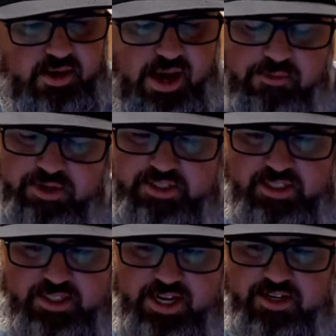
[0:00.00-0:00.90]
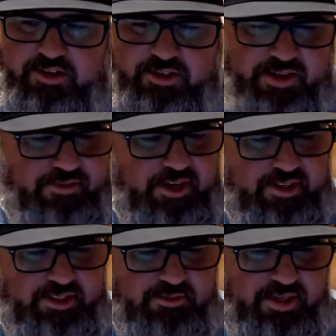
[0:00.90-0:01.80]
I wish the technical
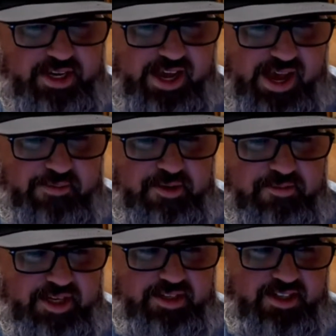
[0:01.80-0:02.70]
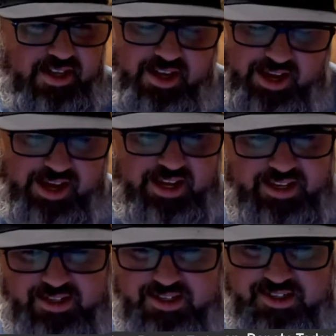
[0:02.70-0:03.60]
difficulties wouldn't have happened, but hey,
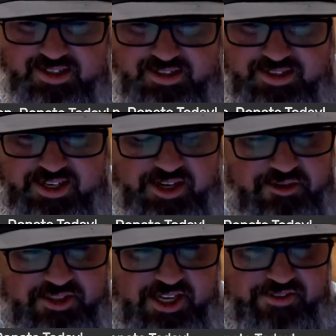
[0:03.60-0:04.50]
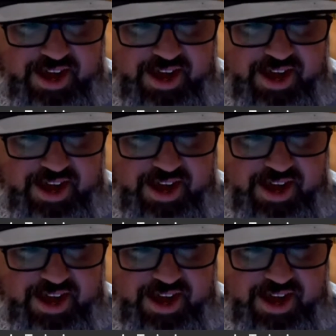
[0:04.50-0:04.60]
you know, stuff